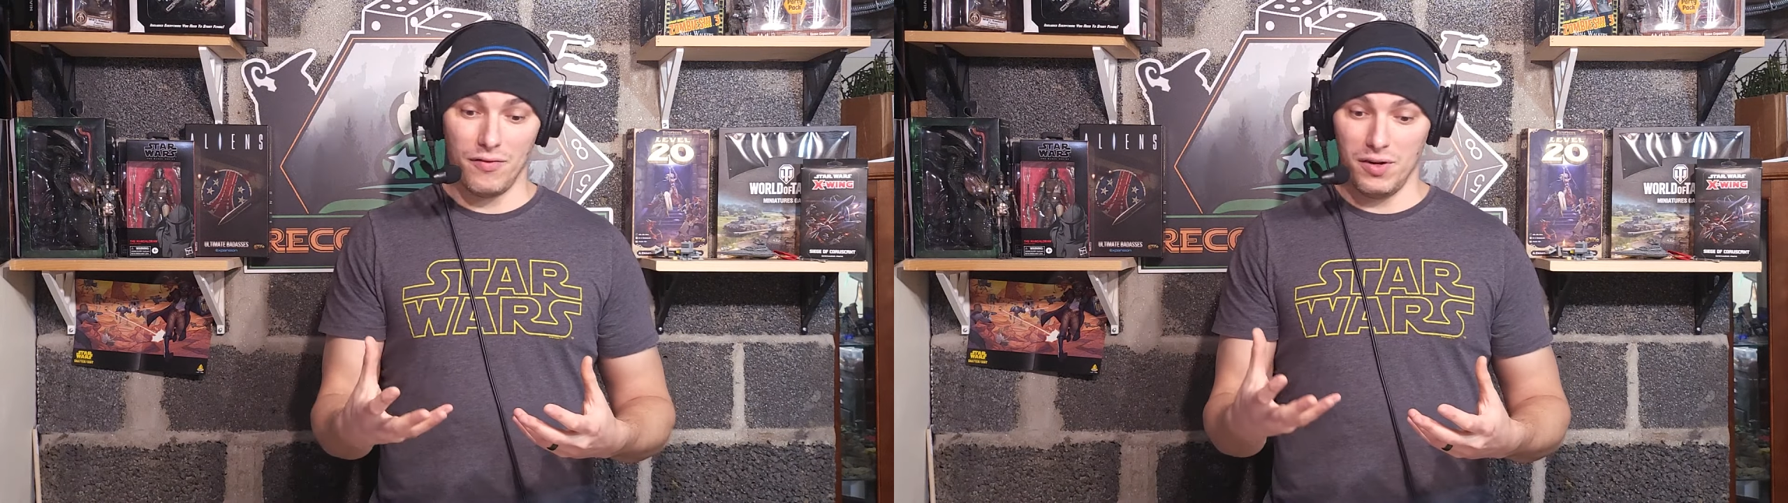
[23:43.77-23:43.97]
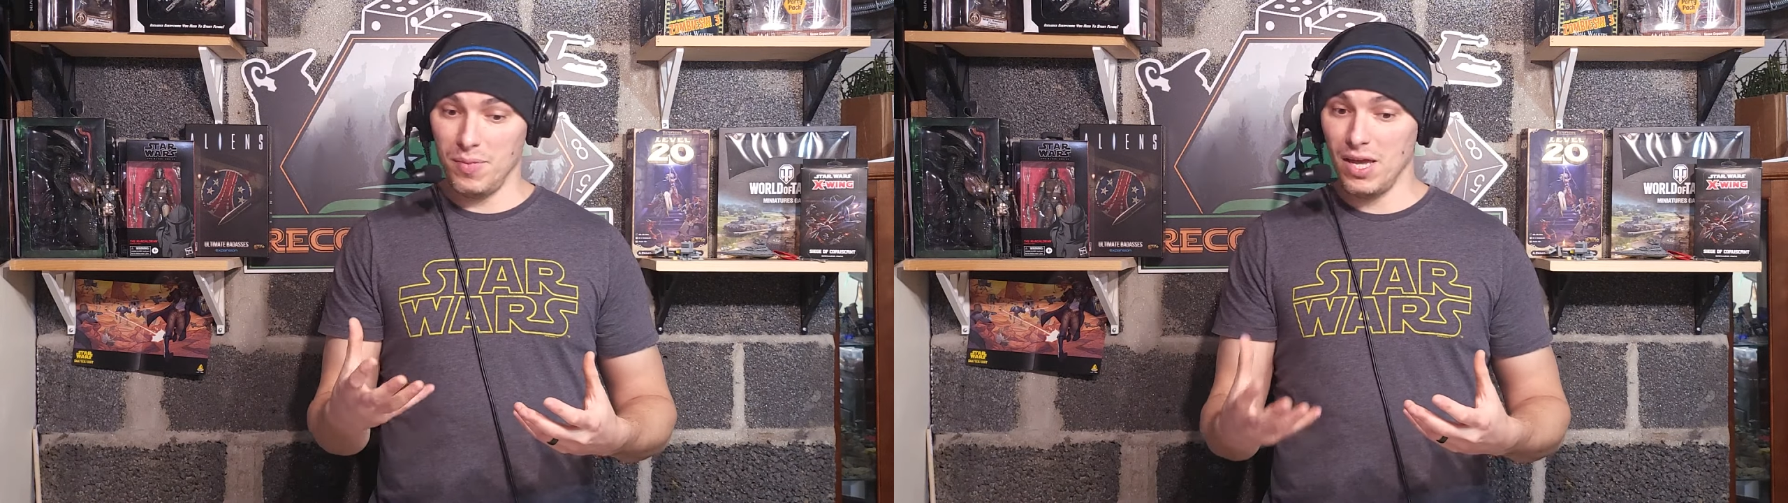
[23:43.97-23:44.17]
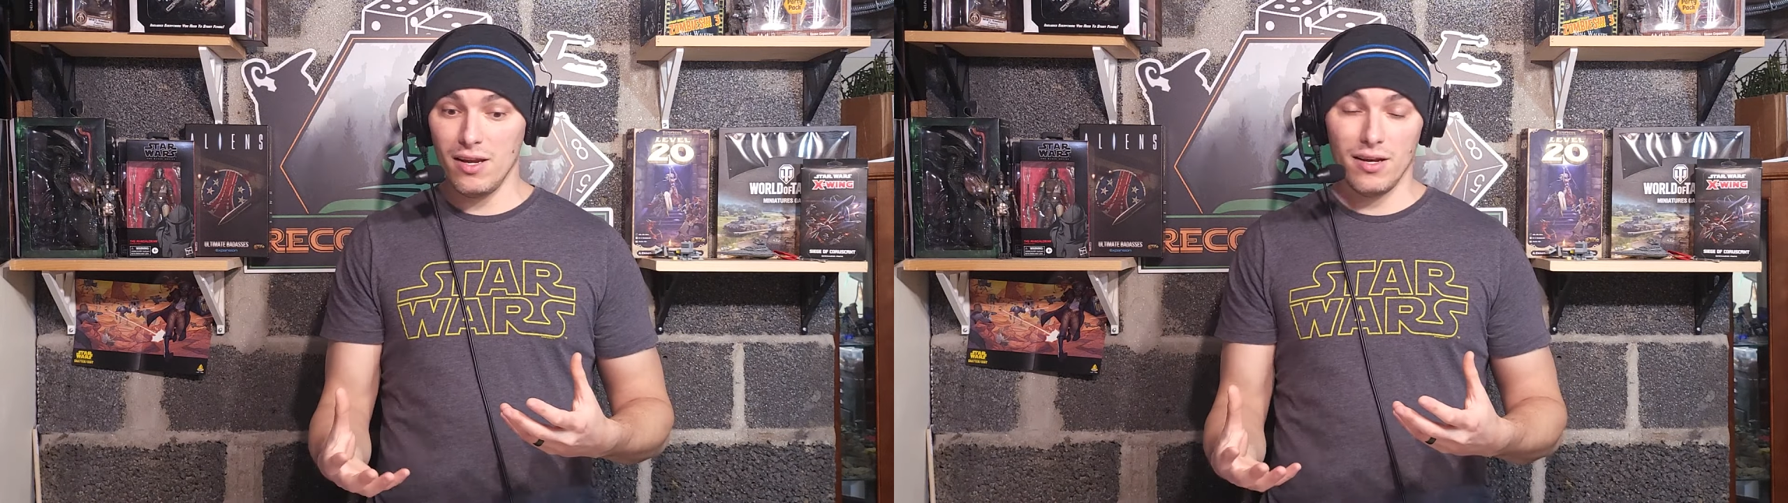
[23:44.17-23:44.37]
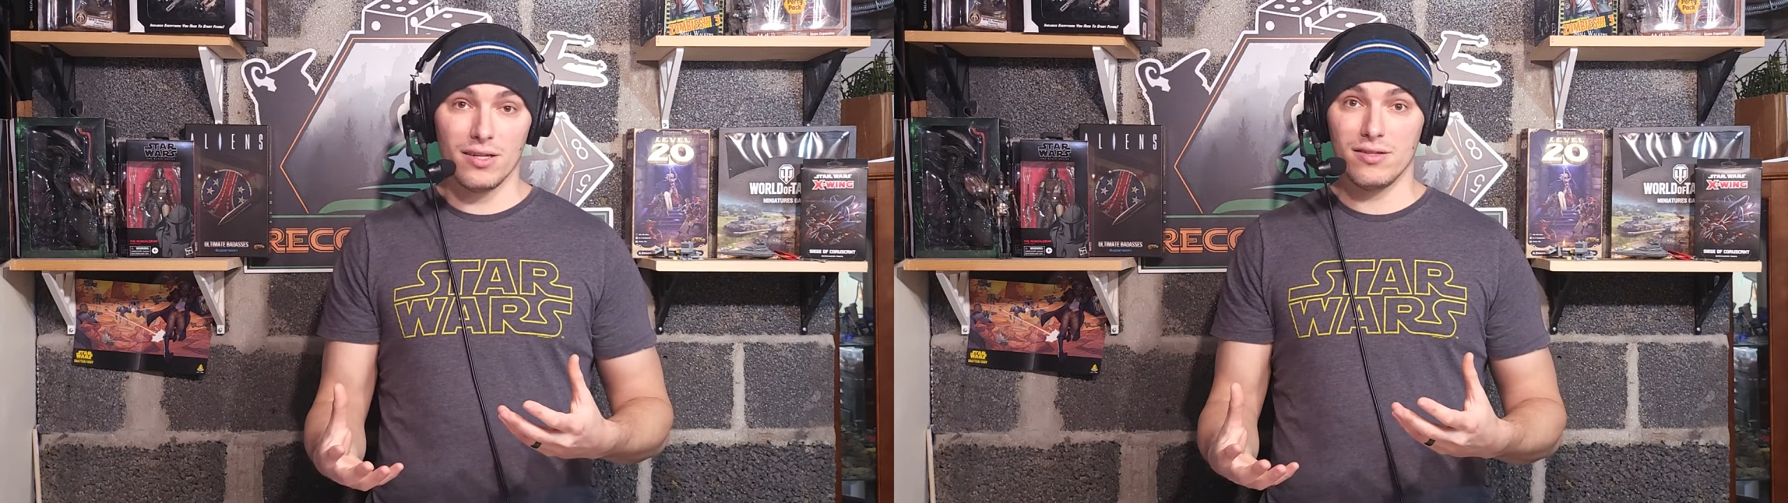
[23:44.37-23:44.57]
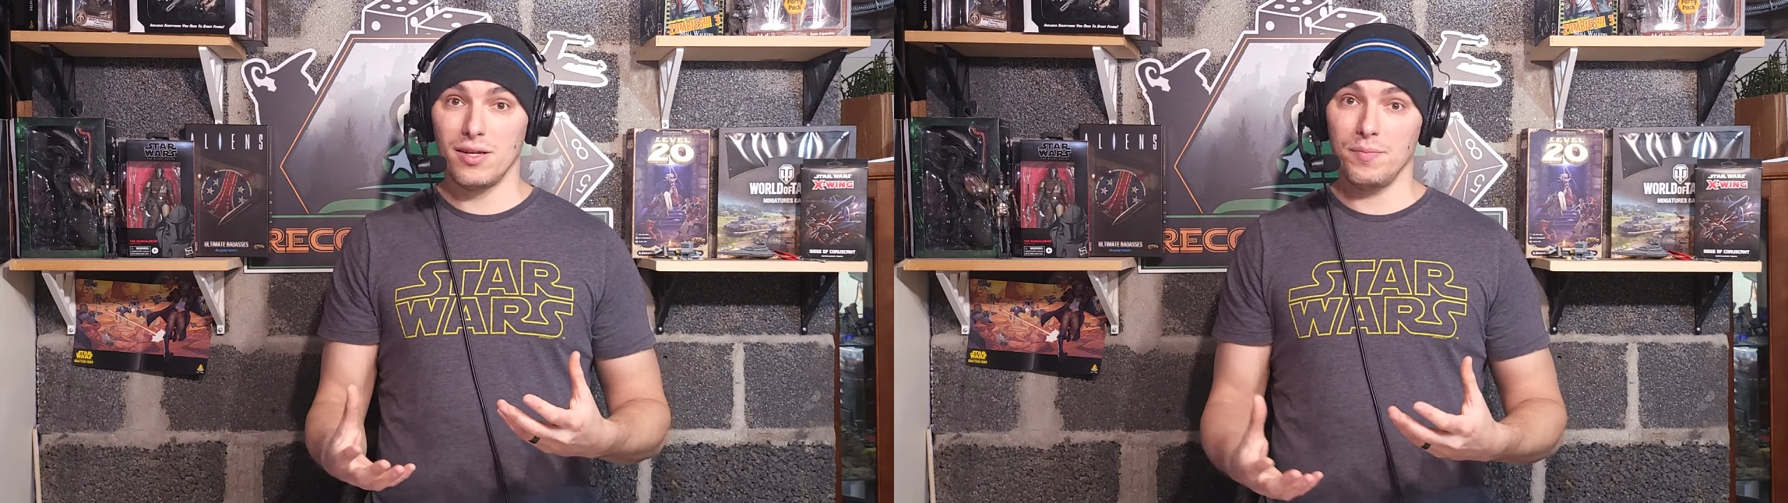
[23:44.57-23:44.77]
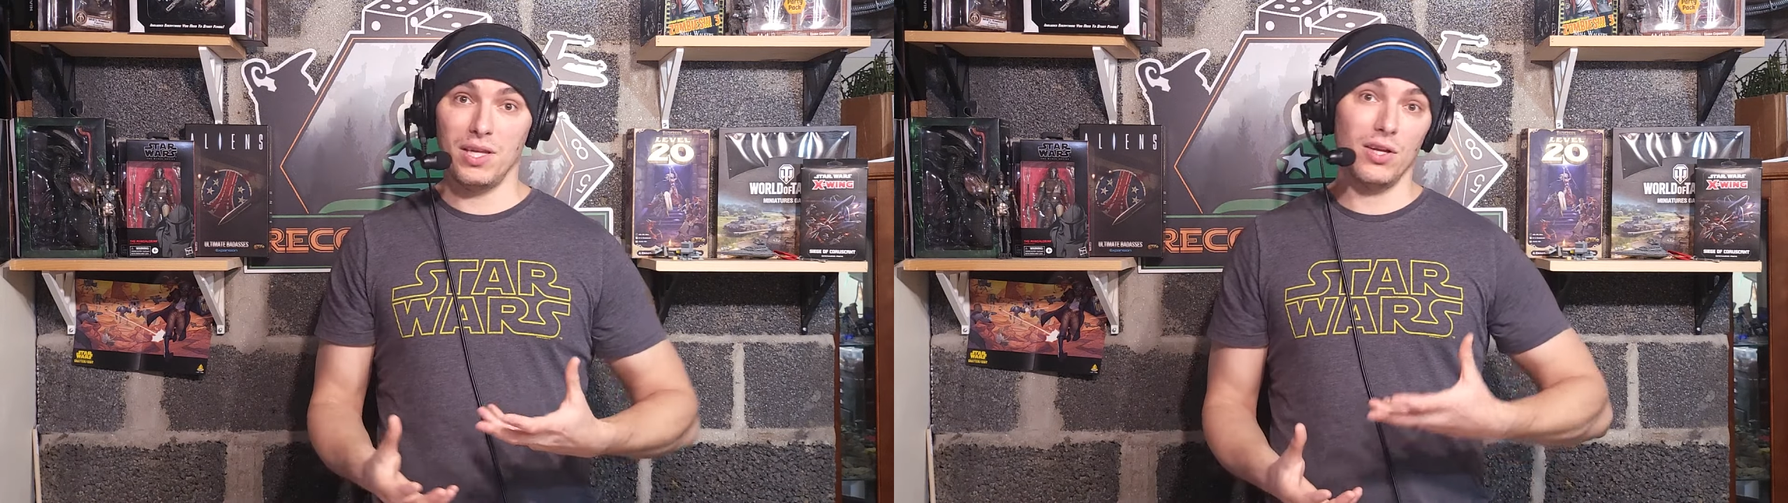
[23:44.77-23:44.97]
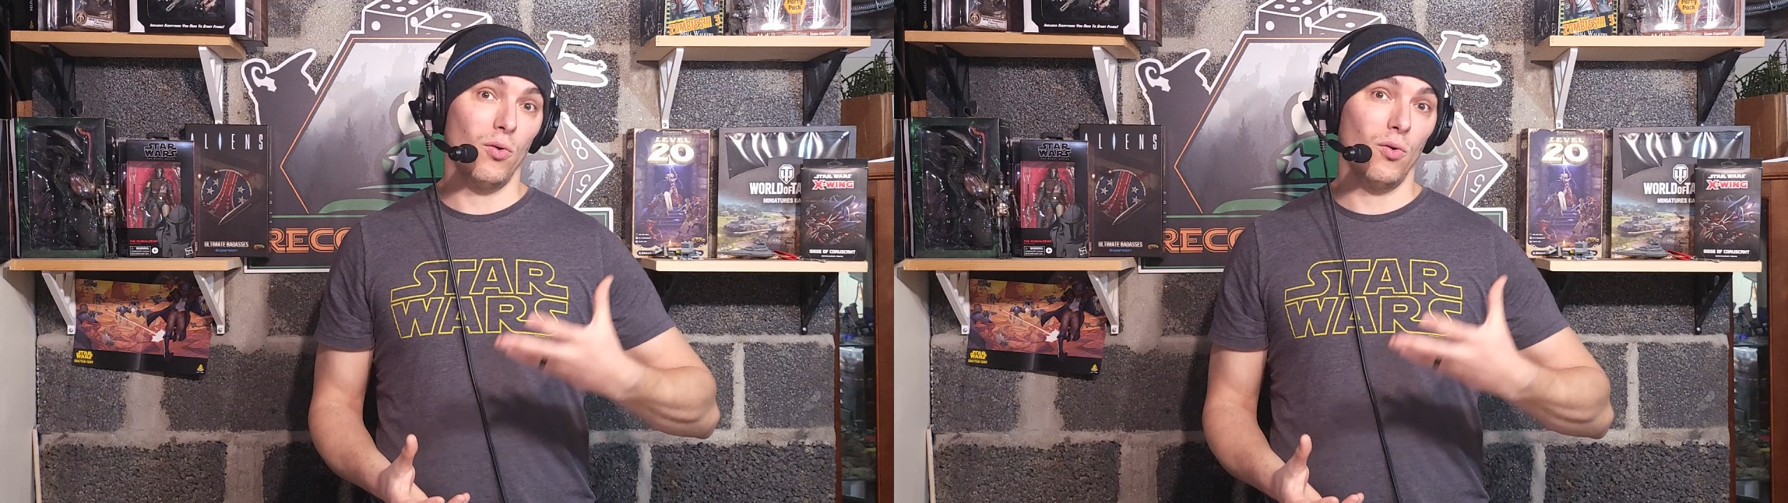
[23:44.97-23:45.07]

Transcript: an opinion on something,